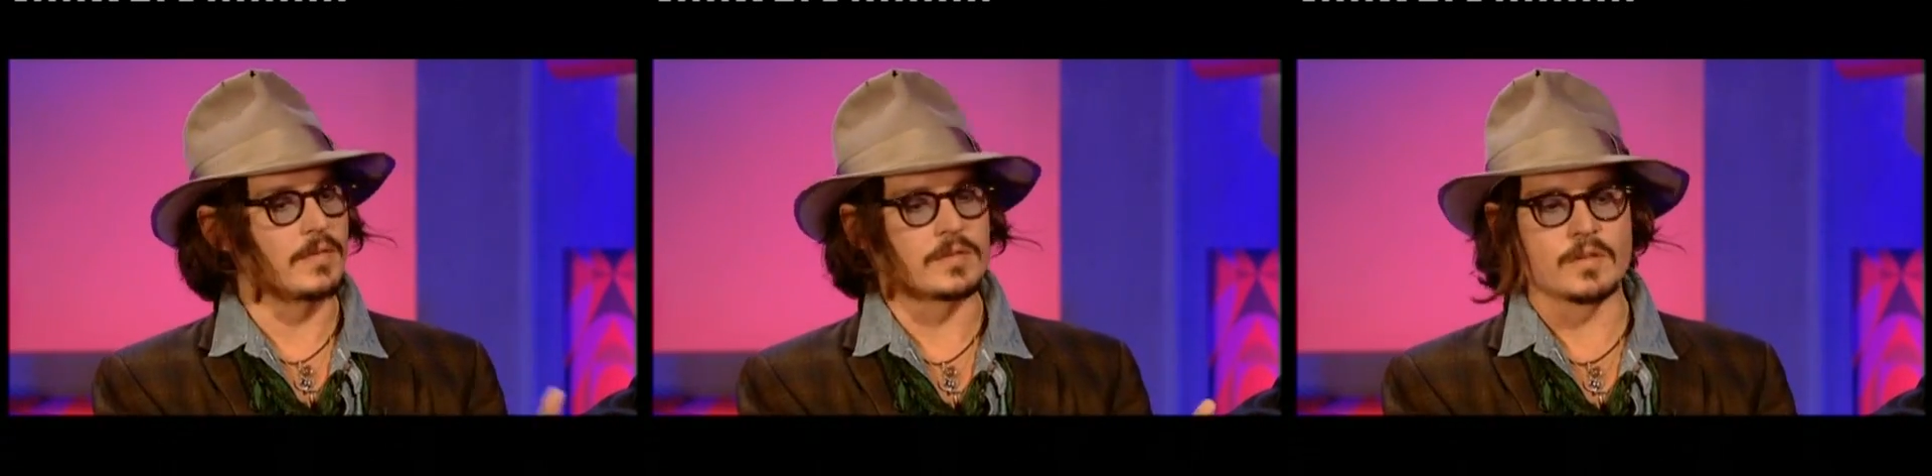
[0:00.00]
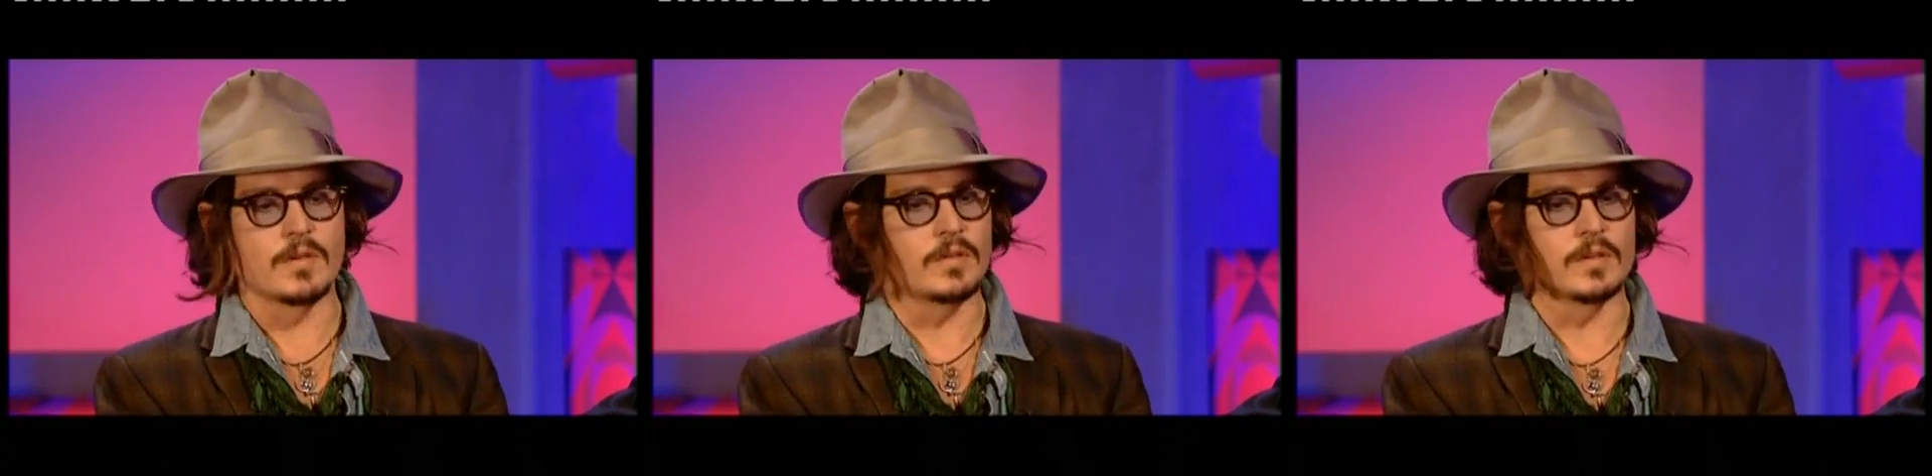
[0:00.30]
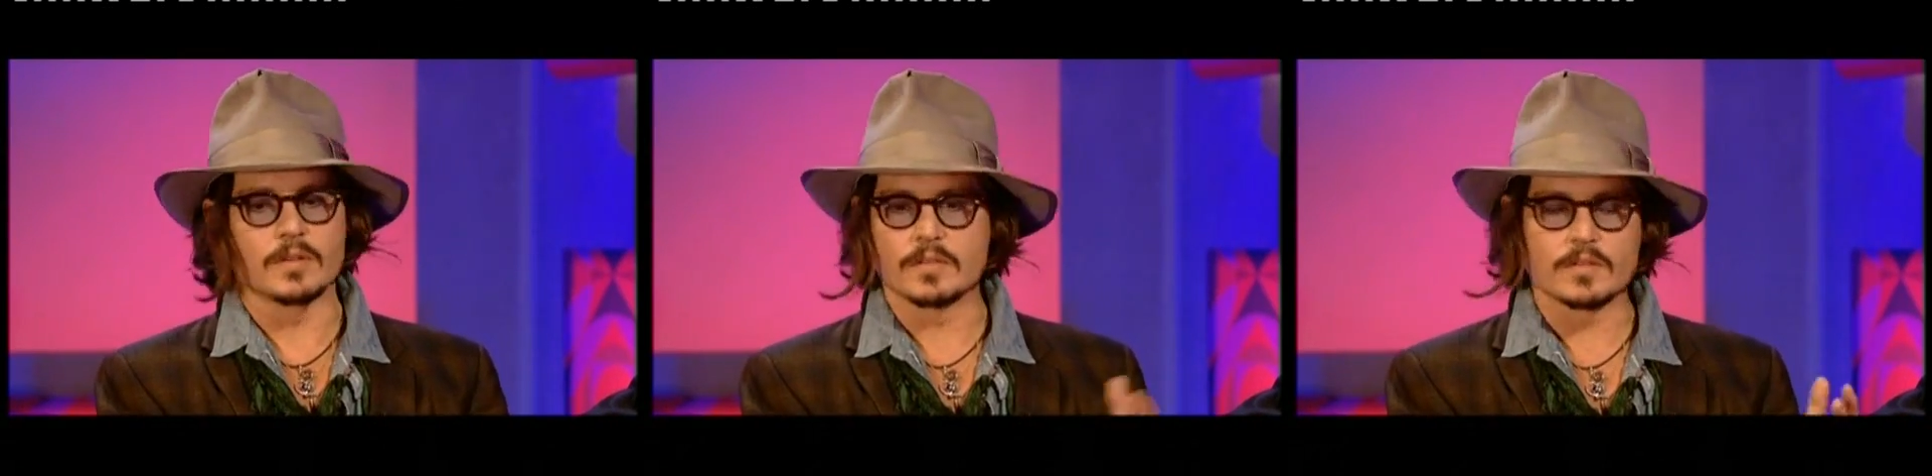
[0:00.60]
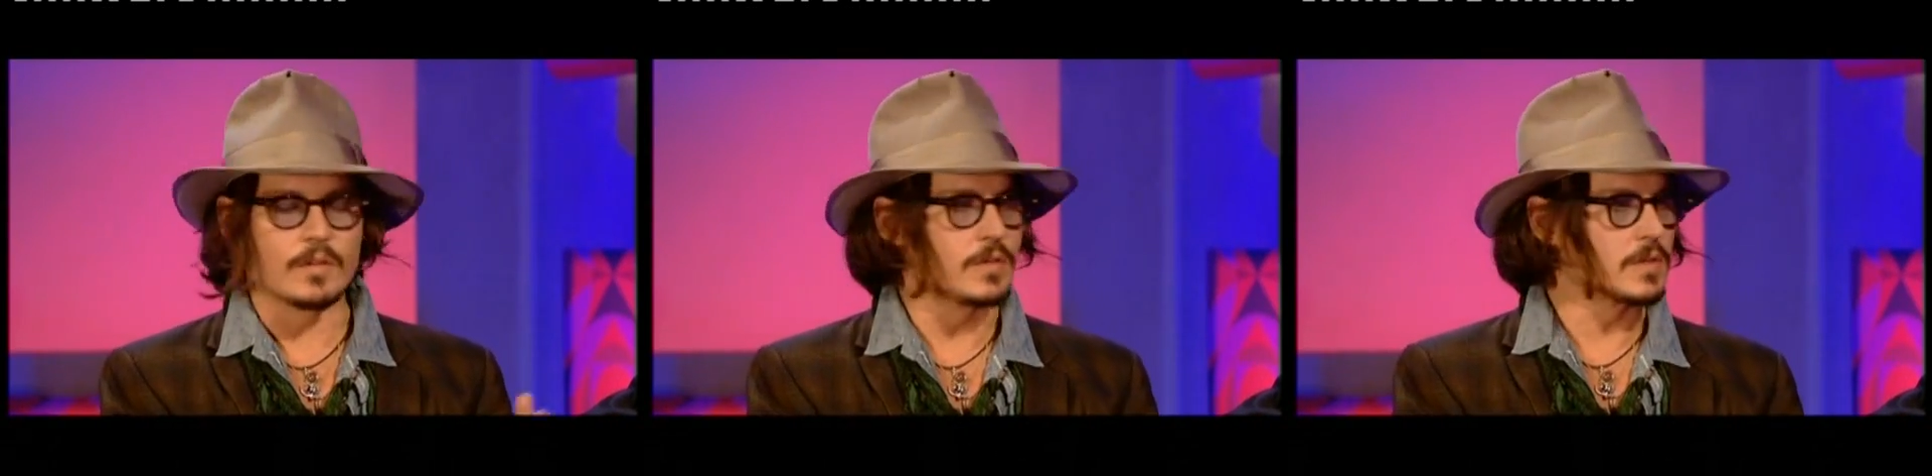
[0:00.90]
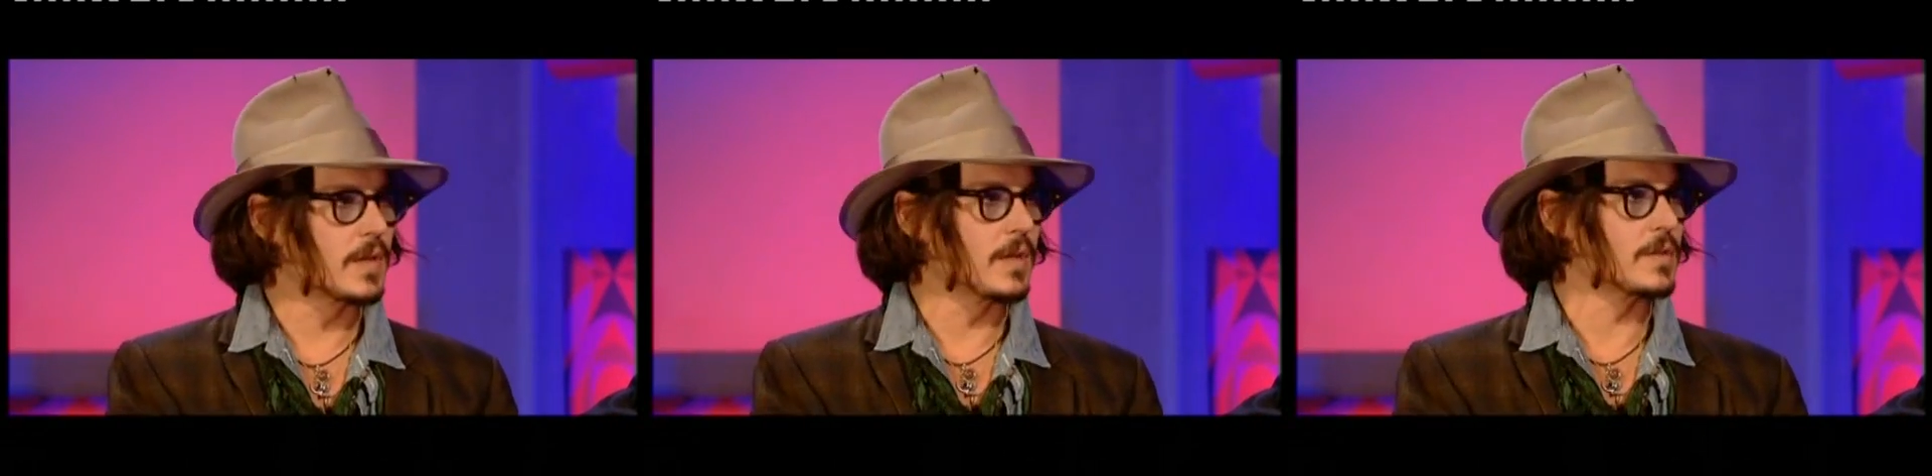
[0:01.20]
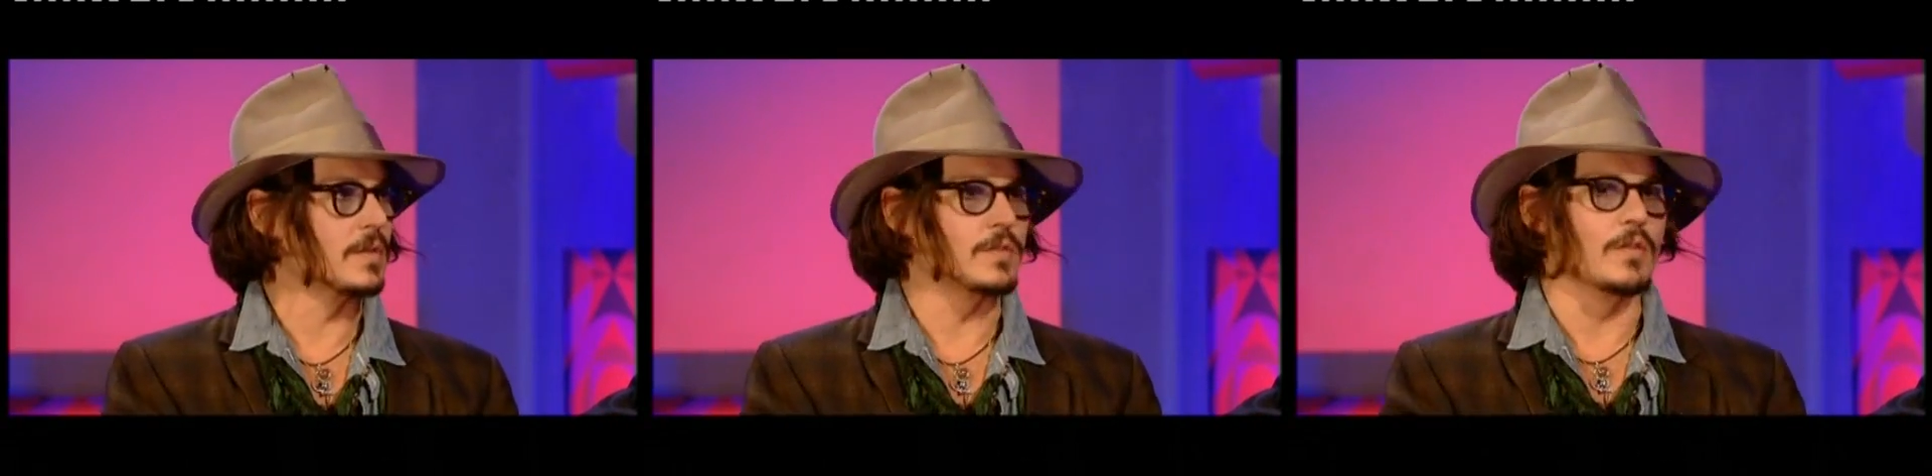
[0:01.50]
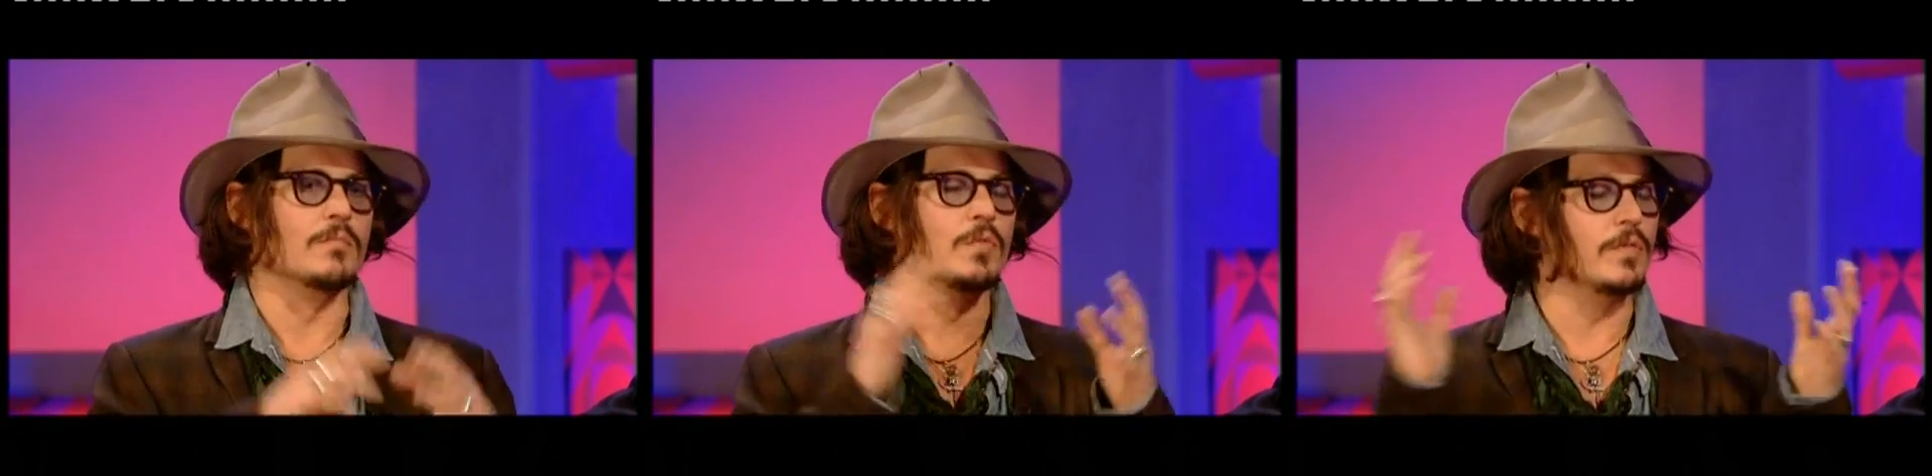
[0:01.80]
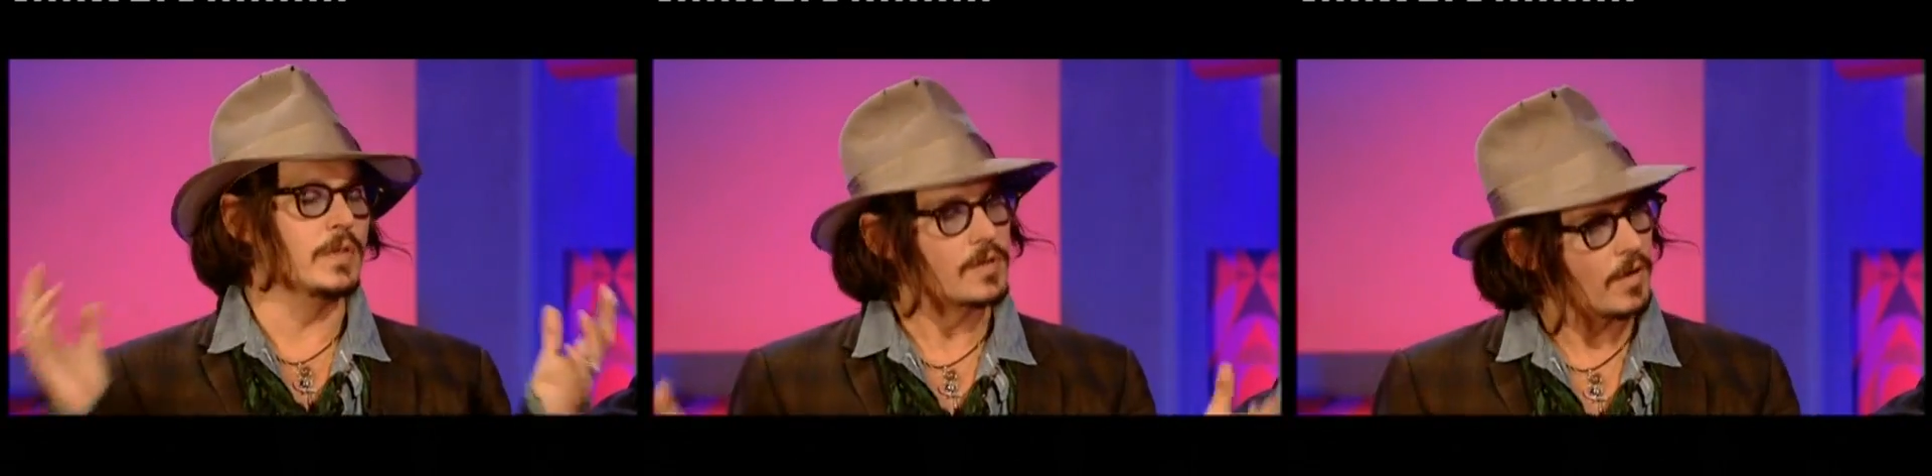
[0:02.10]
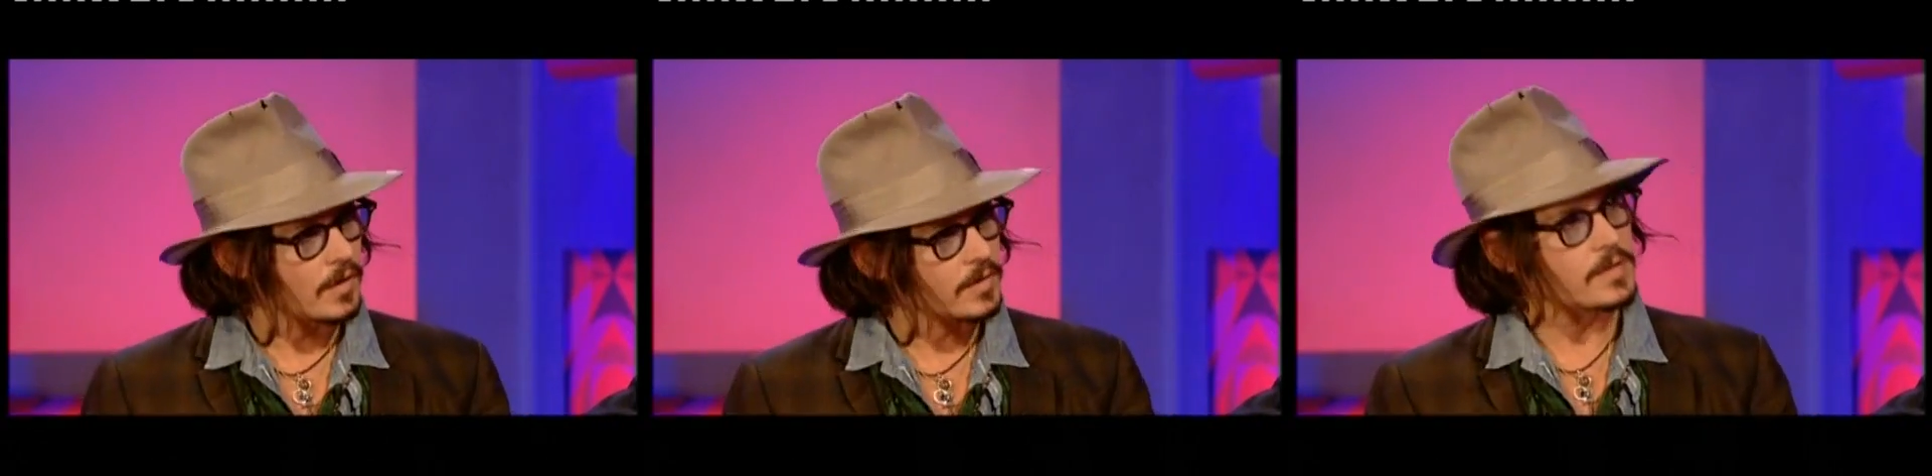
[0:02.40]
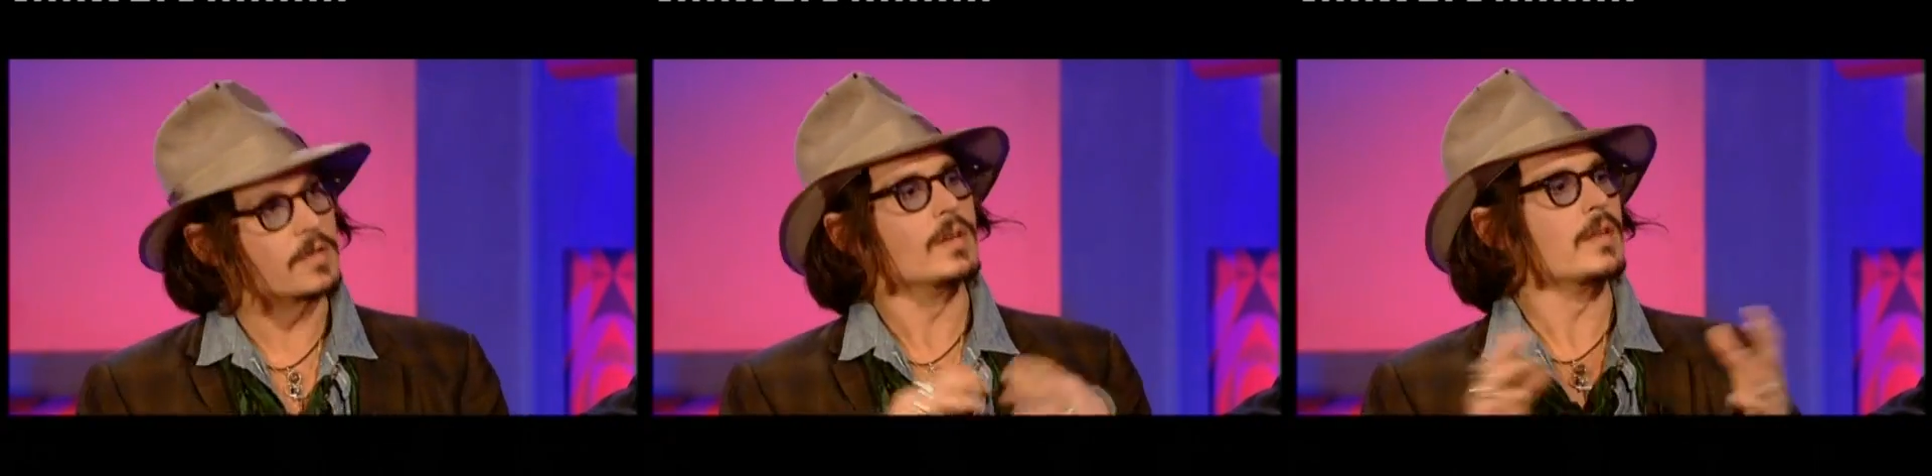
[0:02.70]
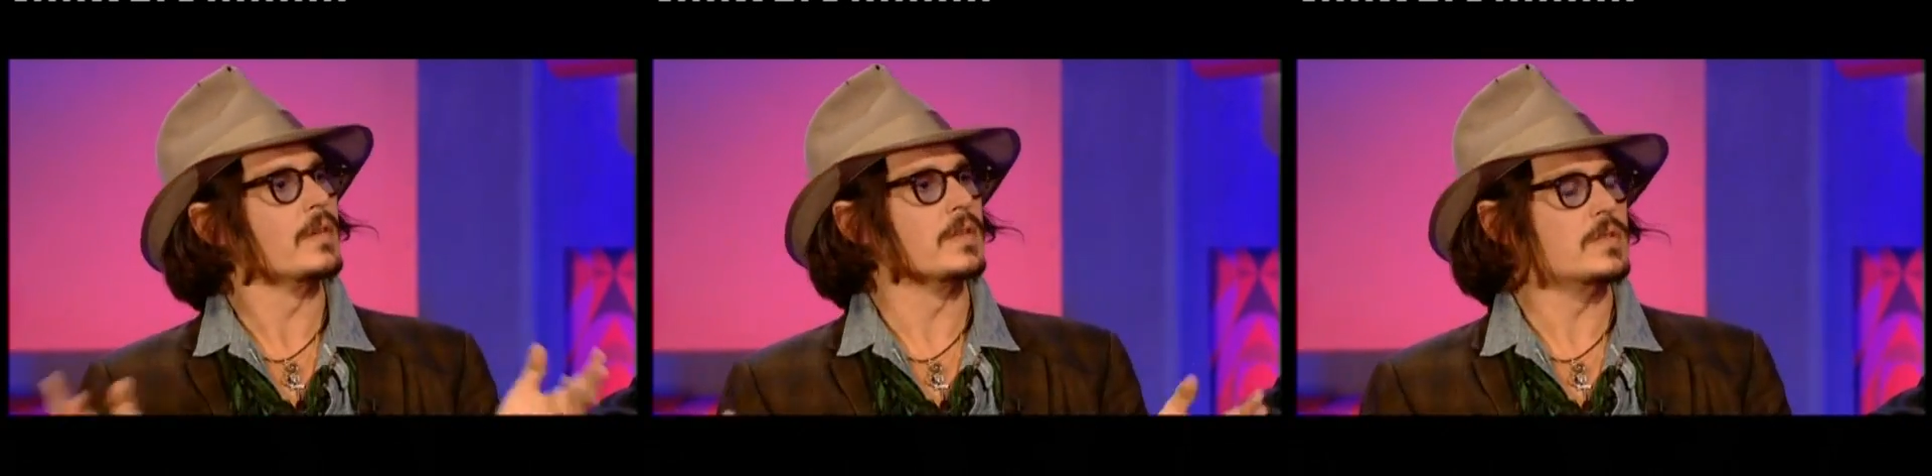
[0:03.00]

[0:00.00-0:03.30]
there's no discussion, there's no movie talk, there's no nothing.